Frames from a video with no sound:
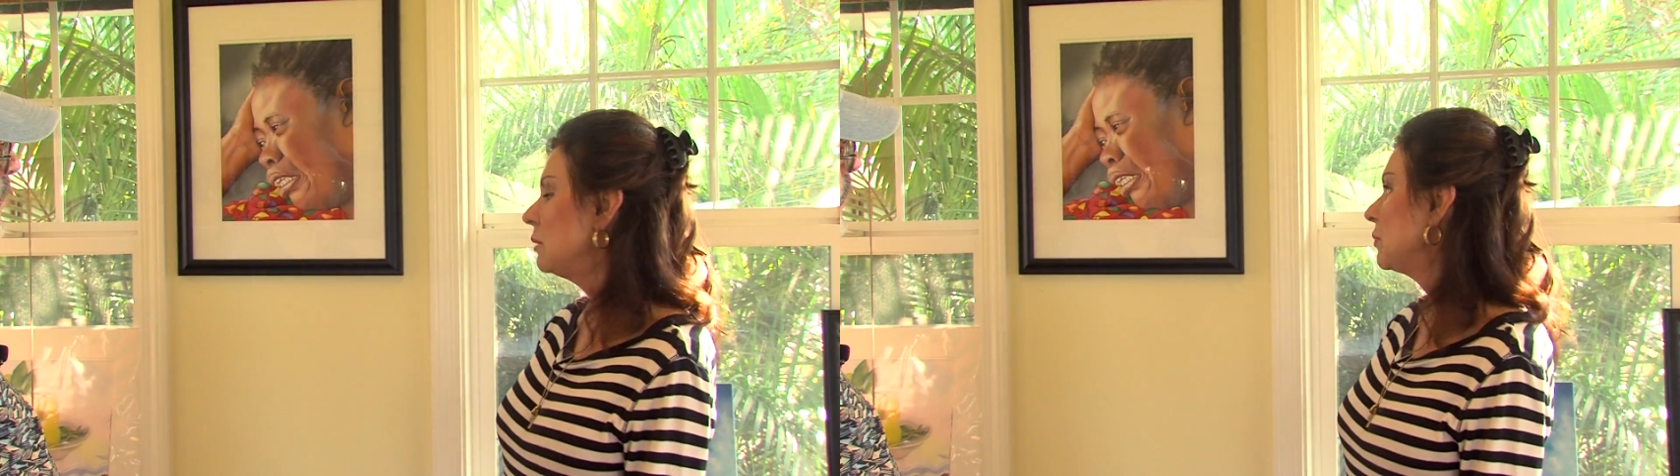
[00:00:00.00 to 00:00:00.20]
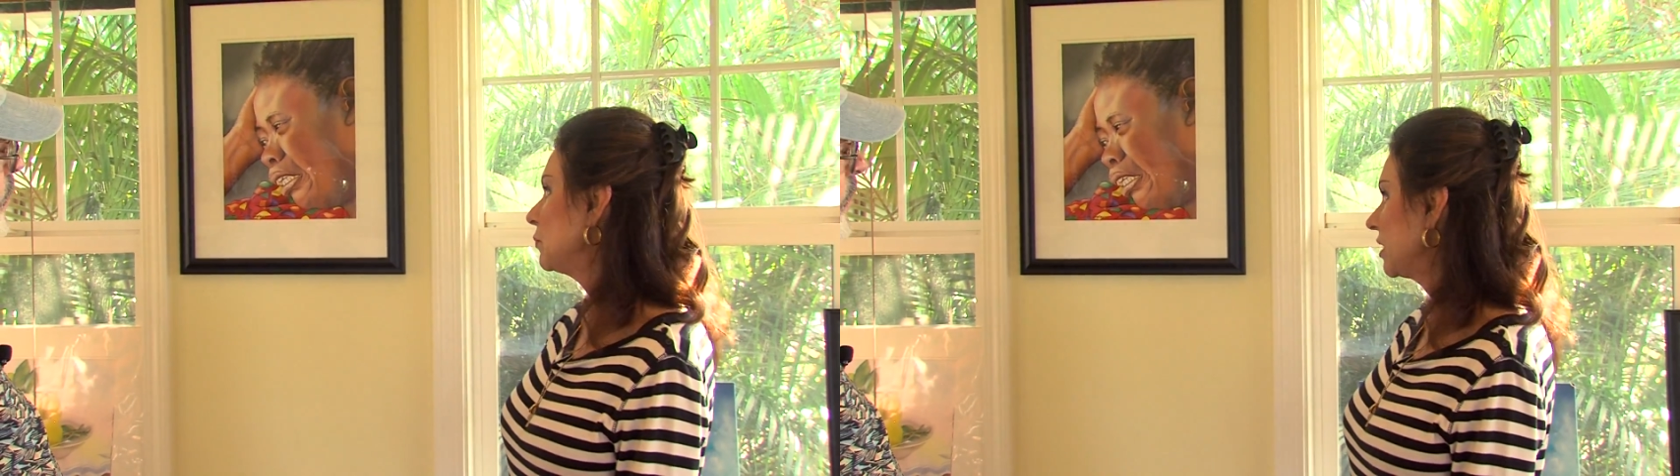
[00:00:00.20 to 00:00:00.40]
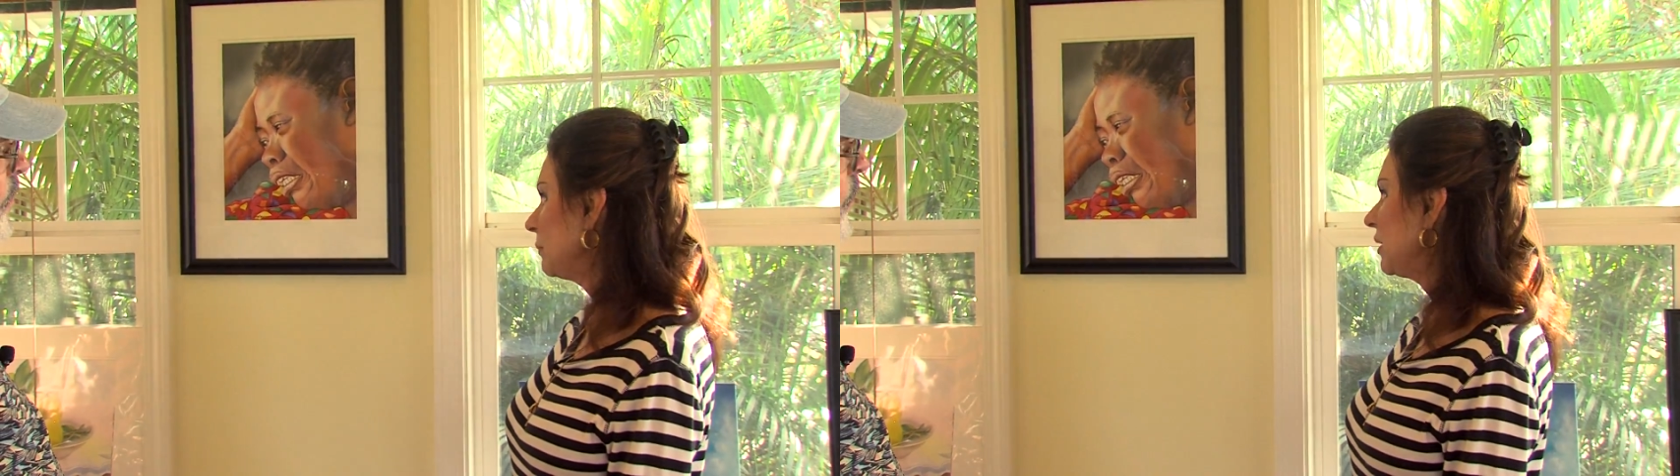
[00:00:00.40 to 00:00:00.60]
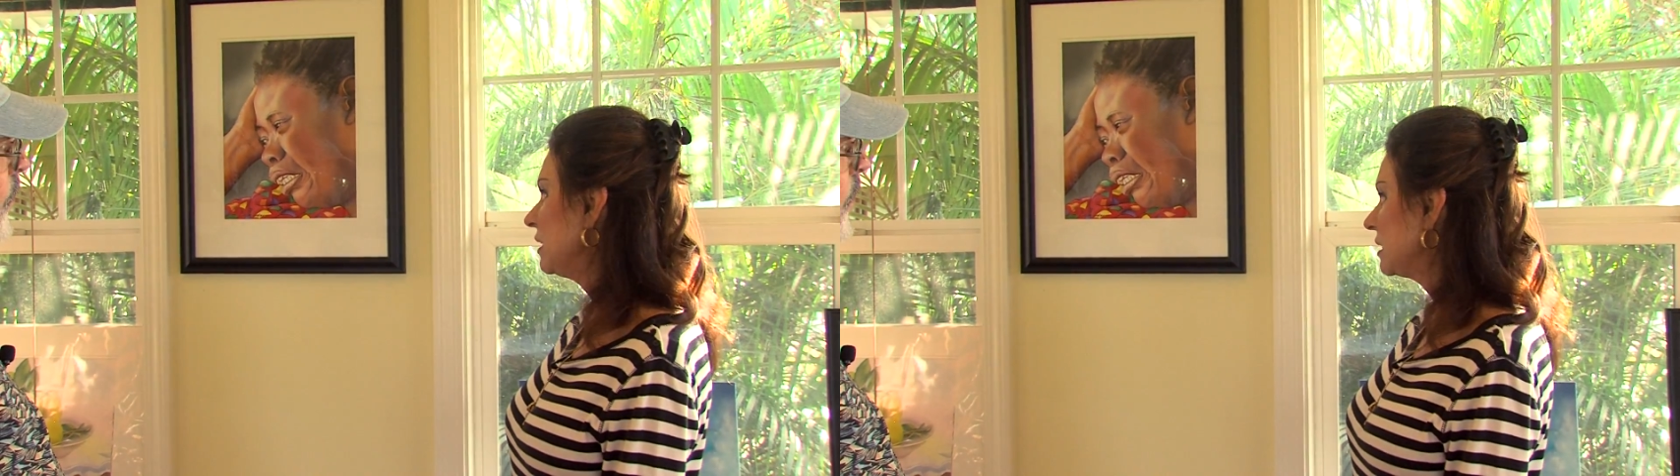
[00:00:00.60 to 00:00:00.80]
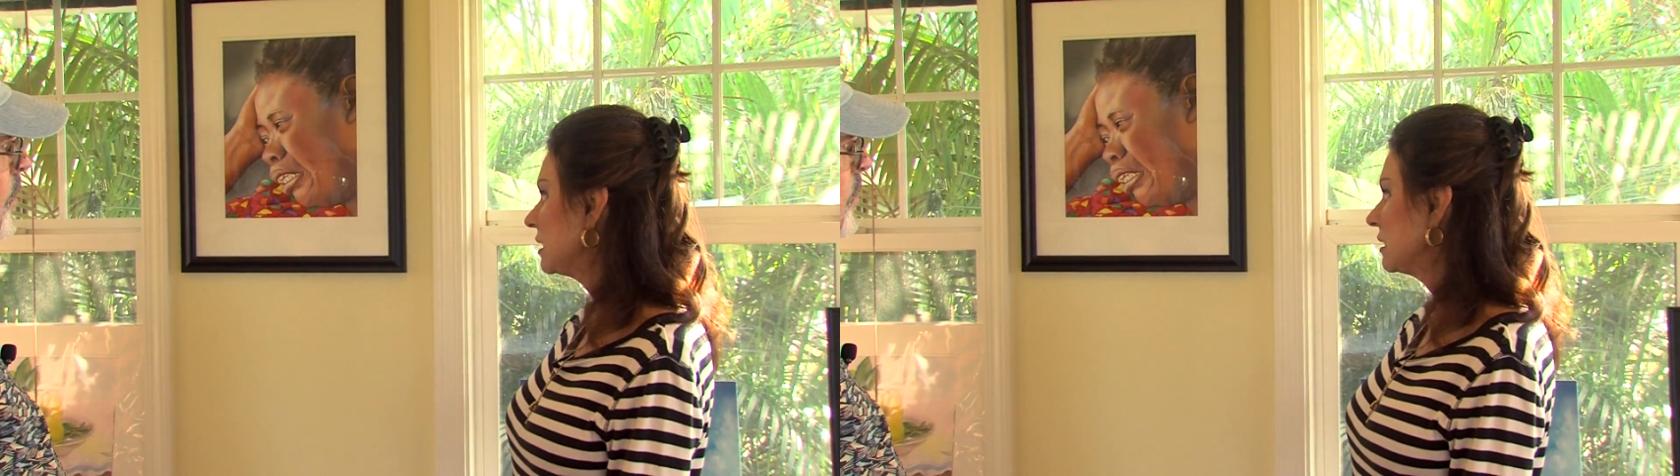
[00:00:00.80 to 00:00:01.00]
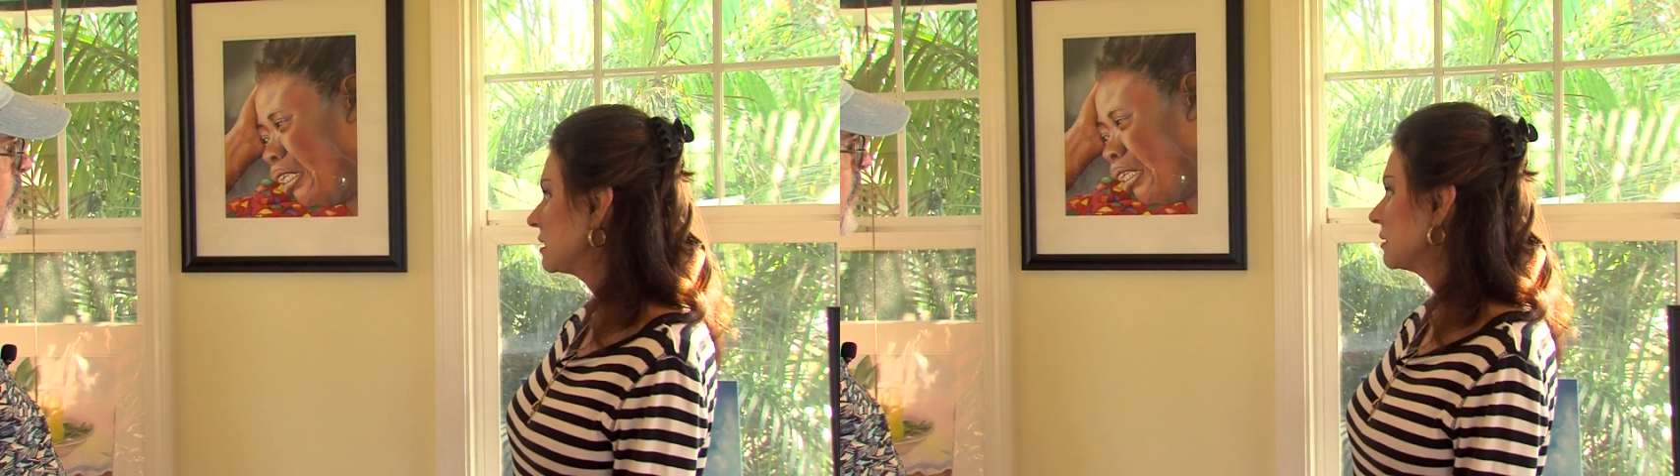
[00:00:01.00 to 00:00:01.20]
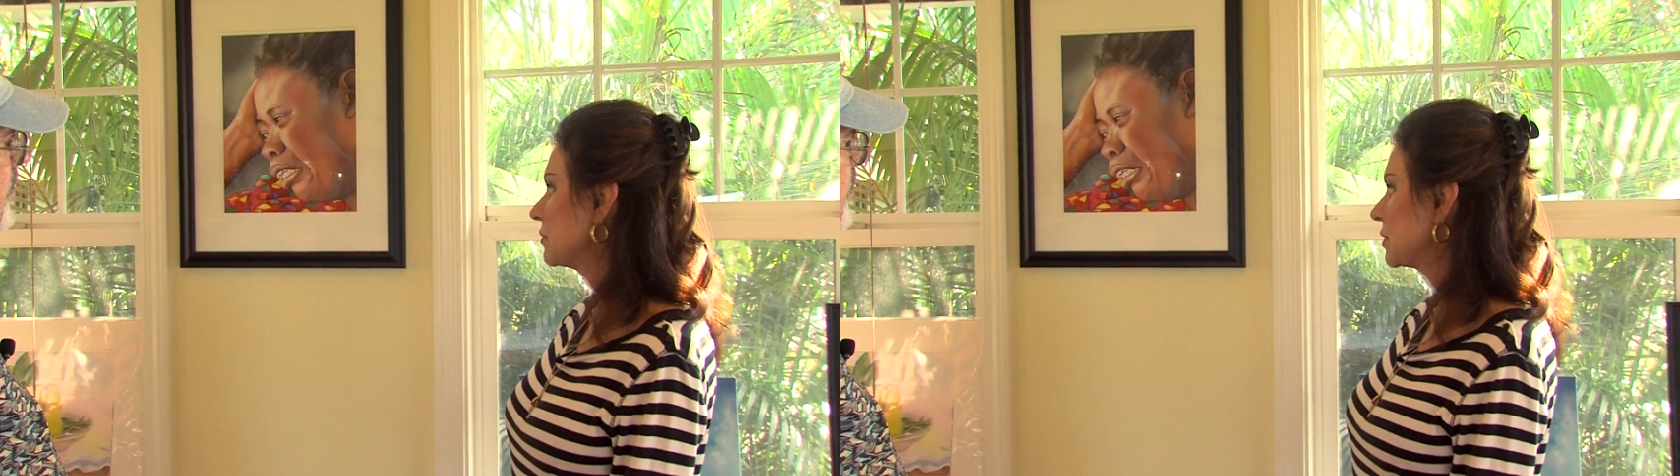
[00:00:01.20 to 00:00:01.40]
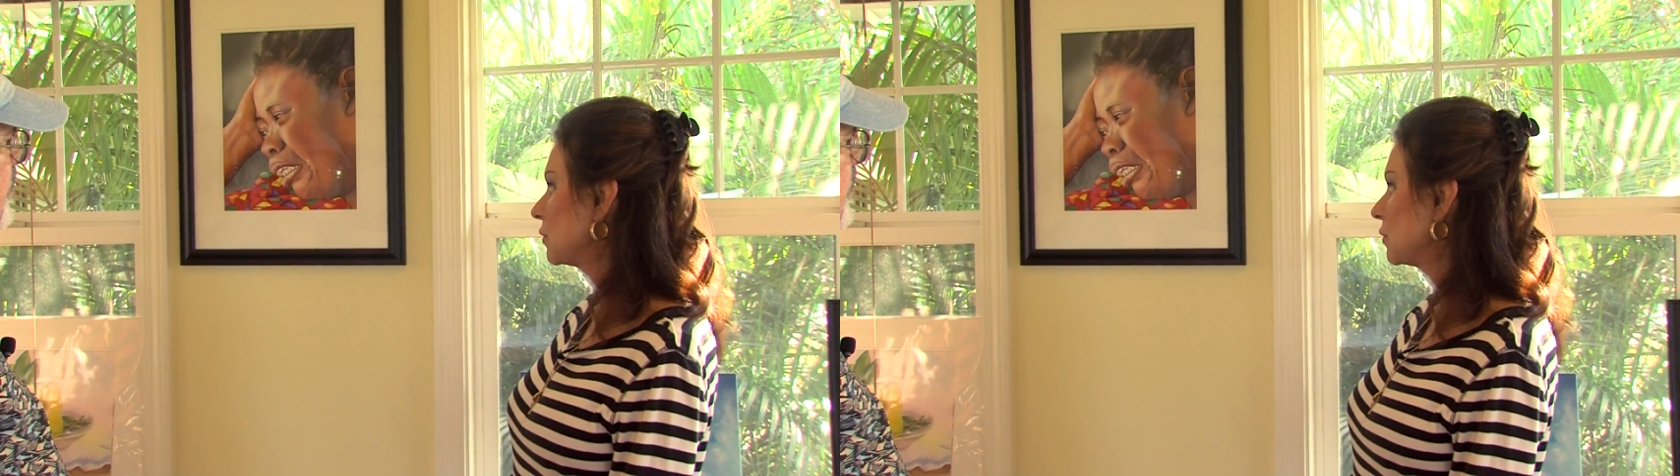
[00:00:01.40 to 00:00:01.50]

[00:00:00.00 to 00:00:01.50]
but when I painted this, it was